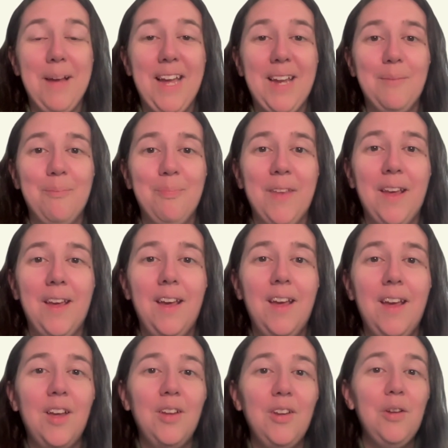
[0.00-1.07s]
in,
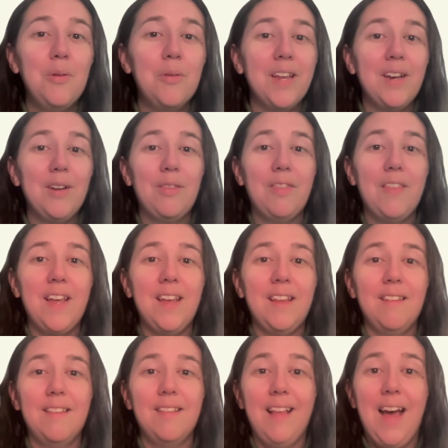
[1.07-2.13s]
using
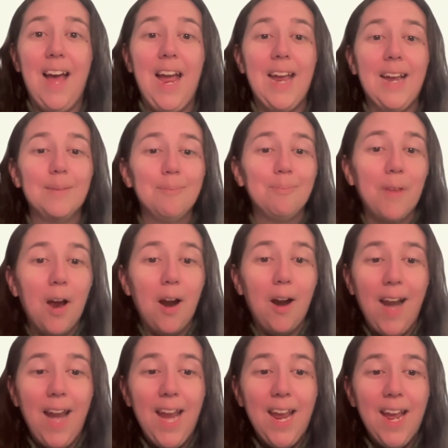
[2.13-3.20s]
things like our
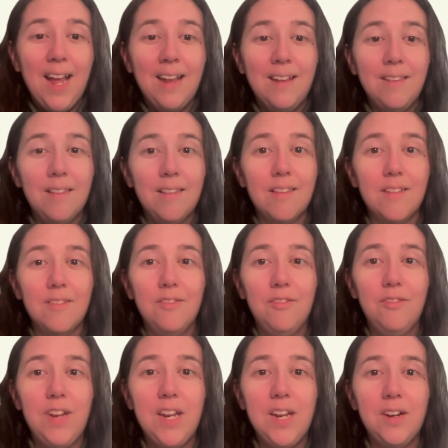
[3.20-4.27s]
hands,
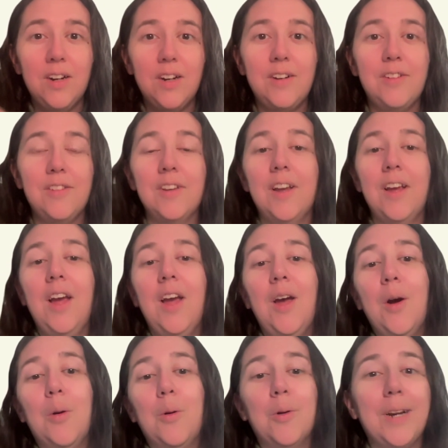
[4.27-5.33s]
fingers,
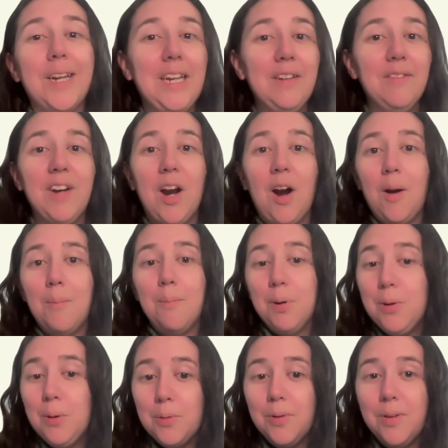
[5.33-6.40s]
or even our
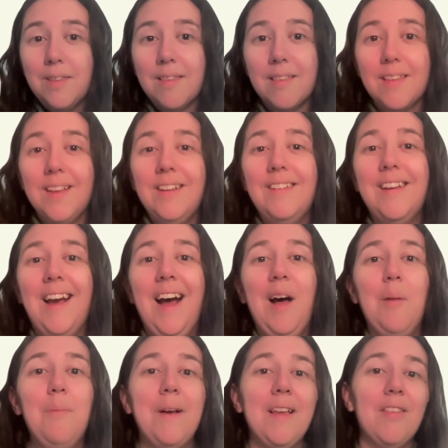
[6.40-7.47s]
boots to
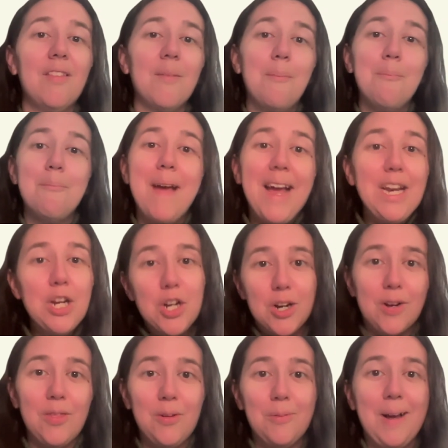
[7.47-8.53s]
help us
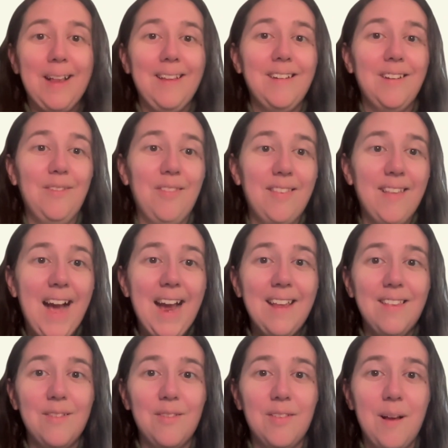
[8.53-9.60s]
measure the relative
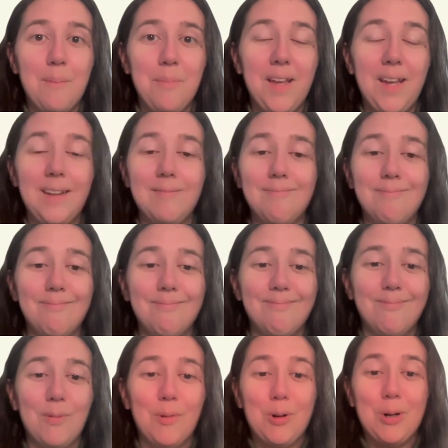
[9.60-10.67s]
size of something,
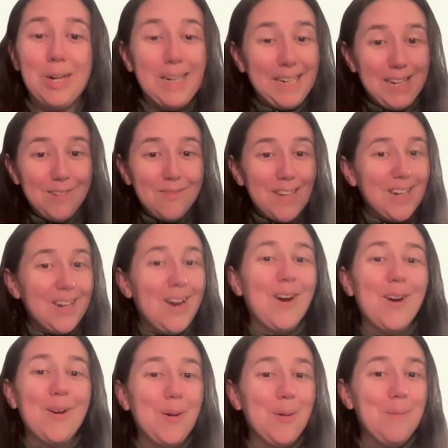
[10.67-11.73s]
or even
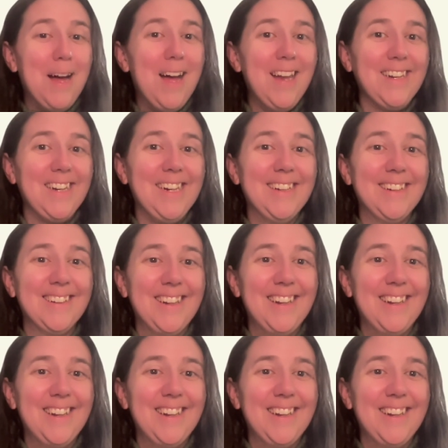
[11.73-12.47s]
our whole body.